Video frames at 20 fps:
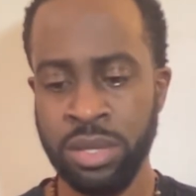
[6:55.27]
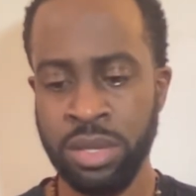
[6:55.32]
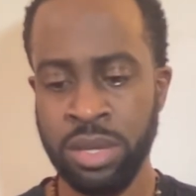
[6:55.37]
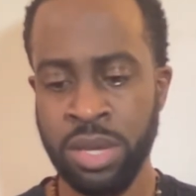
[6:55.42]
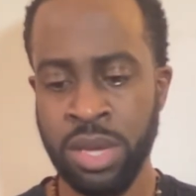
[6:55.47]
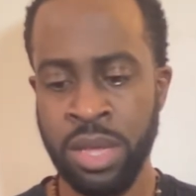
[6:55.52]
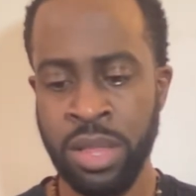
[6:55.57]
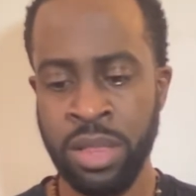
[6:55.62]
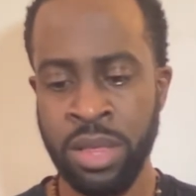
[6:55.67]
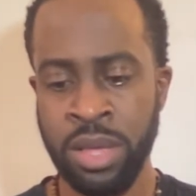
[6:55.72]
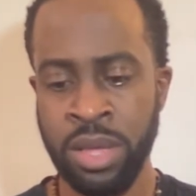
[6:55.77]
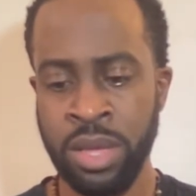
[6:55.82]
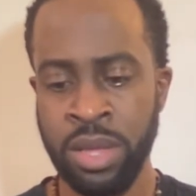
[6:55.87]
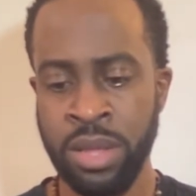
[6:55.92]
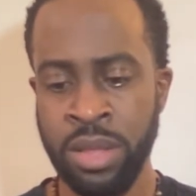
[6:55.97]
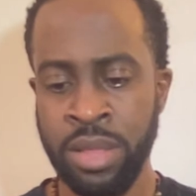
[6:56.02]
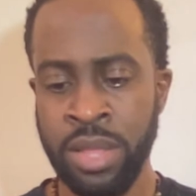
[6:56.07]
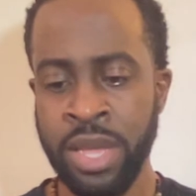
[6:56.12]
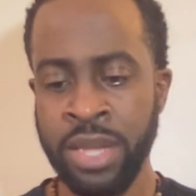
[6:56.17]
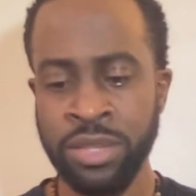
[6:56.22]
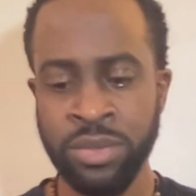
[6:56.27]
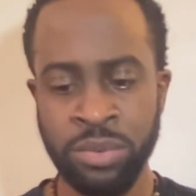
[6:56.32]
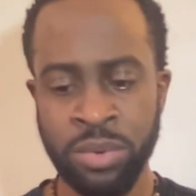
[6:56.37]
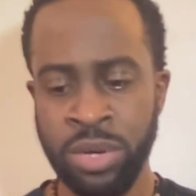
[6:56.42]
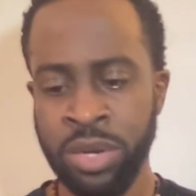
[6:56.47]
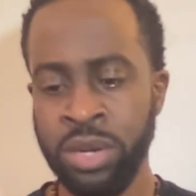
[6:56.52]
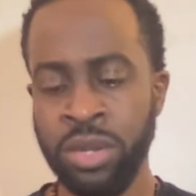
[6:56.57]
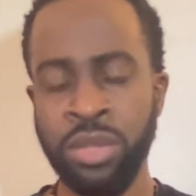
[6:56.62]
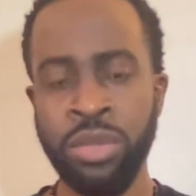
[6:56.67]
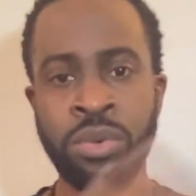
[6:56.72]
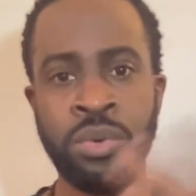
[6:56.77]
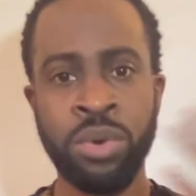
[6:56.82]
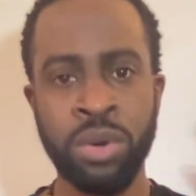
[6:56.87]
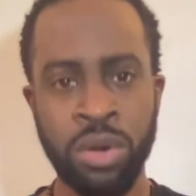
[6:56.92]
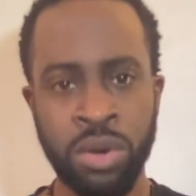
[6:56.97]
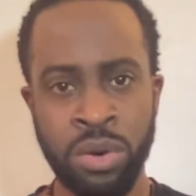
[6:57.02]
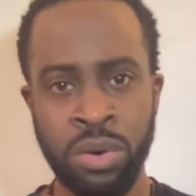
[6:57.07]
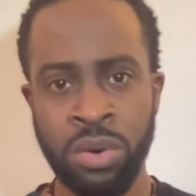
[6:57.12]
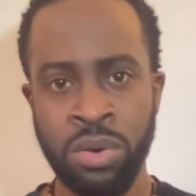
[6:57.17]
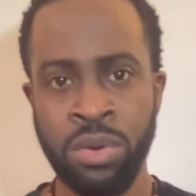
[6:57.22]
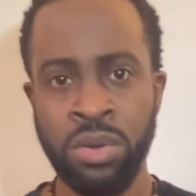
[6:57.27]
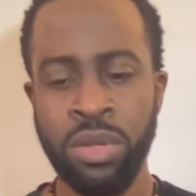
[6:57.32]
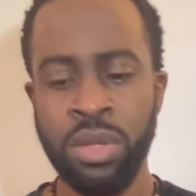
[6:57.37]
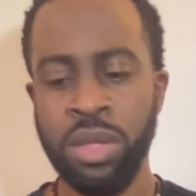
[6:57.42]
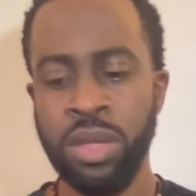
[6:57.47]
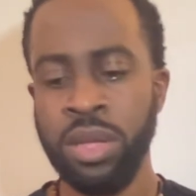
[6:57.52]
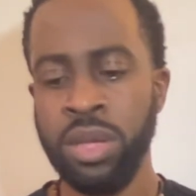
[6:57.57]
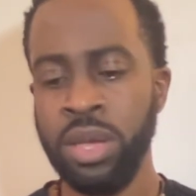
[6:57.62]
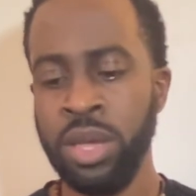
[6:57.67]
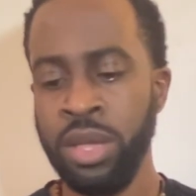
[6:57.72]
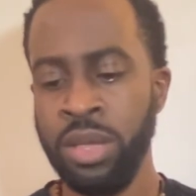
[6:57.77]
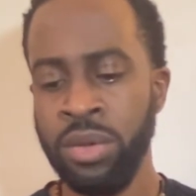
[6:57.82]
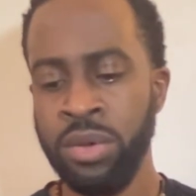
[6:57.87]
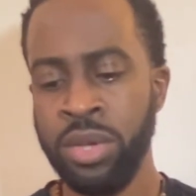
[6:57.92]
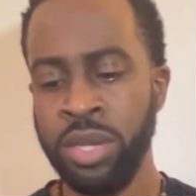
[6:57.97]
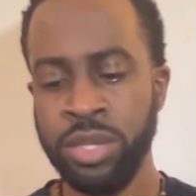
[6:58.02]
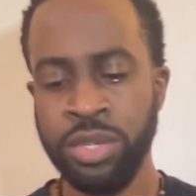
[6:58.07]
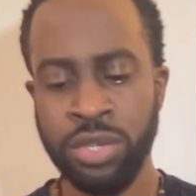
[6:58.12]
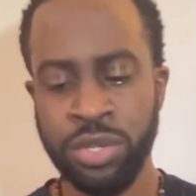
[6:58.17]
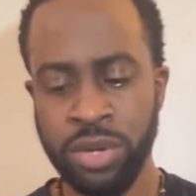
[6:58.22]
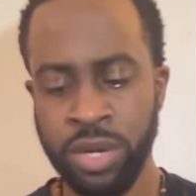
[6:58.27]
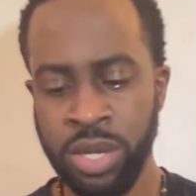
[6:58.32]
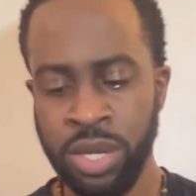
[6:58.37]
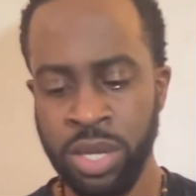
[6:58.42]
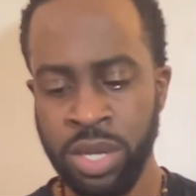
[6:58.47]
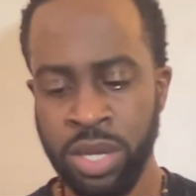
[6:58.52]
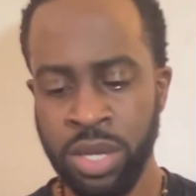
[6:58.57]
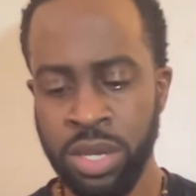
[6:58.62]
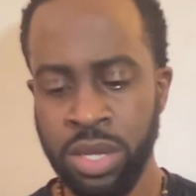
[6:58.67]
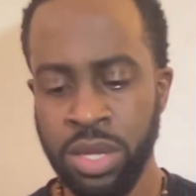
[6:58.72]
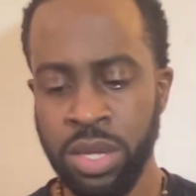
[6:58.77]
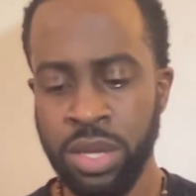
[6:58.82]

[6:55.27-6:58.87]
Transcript: and then that's where you will go and you'll hit trade,